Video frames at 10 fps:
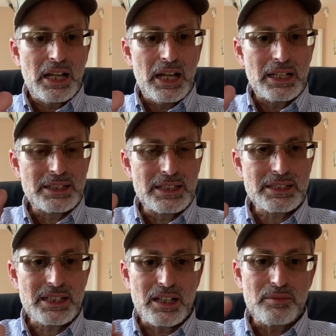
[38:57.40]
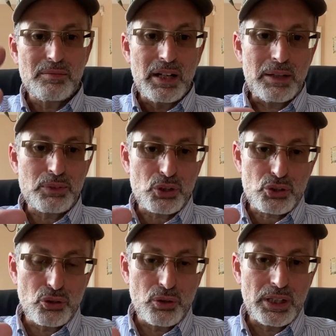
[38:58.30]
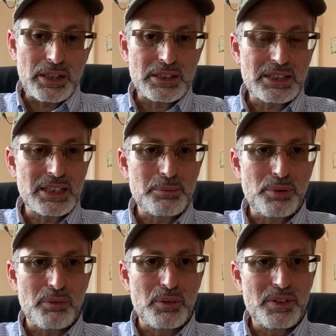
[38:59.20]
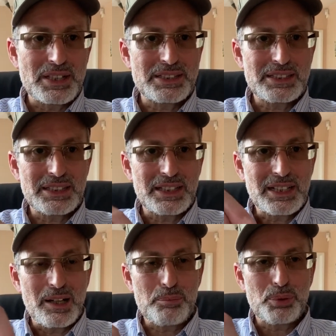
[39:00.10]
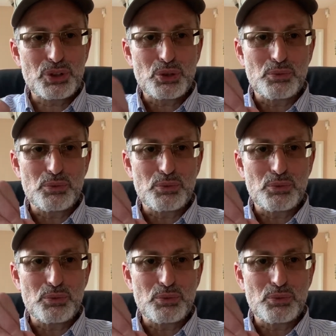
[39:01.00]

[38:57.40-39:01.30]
and this time I'm not sure you see the problem is you can't put too